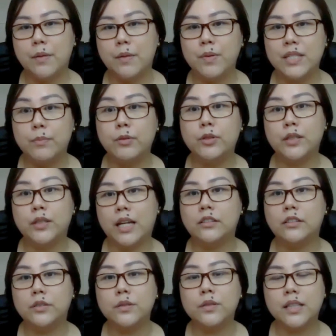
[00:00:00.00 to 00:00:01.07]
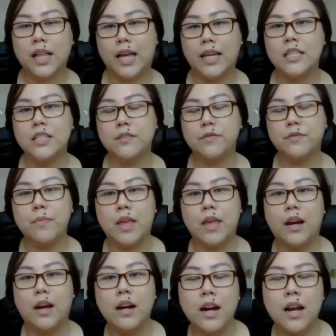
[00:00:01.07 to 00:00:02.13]
I was able to get 2 clients from
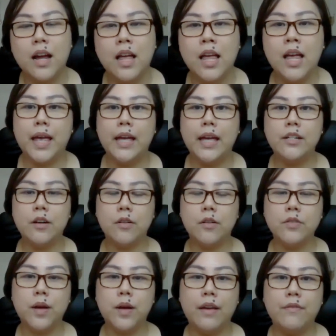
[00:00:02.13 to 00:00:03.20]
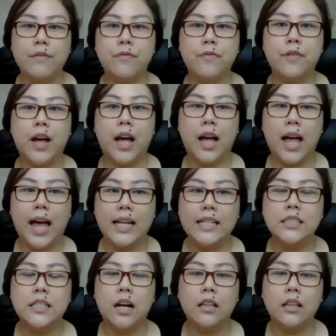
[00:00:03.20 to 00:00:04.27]
there. And also I've
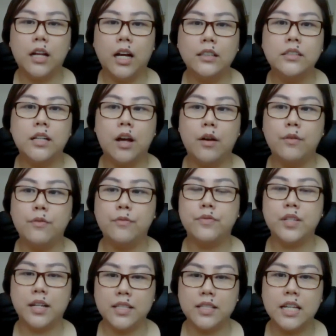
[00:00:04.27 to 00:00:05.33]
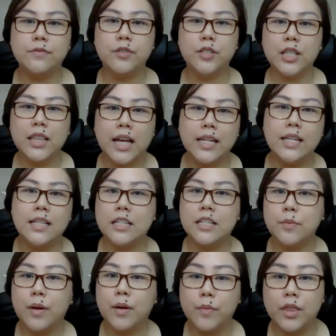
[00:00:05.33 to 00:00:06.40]
had a lot of successful clients
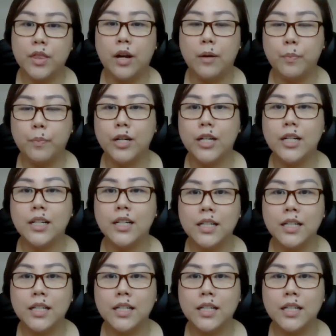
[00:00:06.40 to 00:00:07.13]
as well with Upwork.